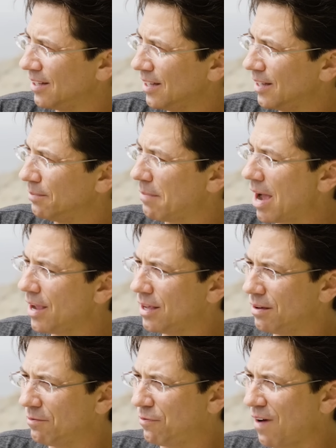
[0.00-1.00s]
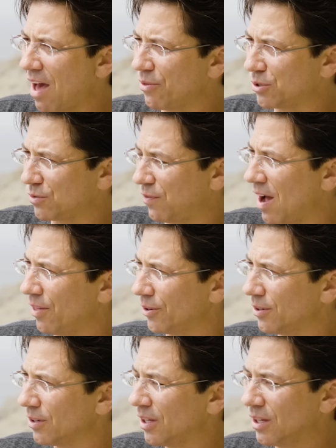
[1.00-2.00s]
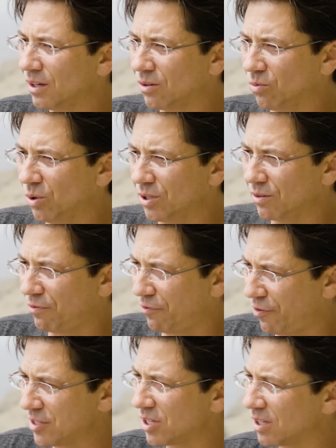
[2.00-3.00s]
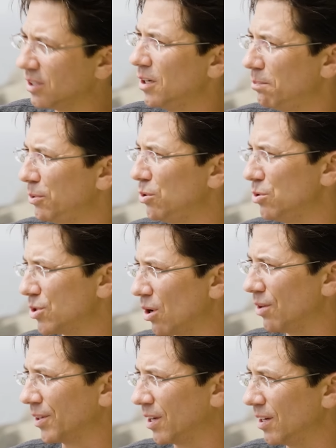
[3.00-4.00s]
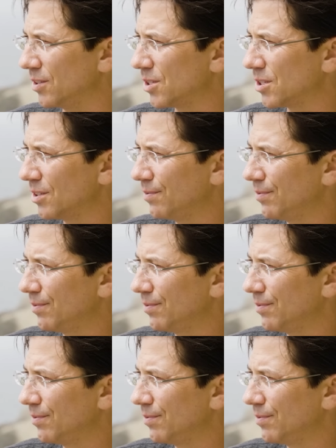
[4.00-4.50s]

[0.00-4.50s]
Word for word: Mm. My father's father was physically abused all the kids.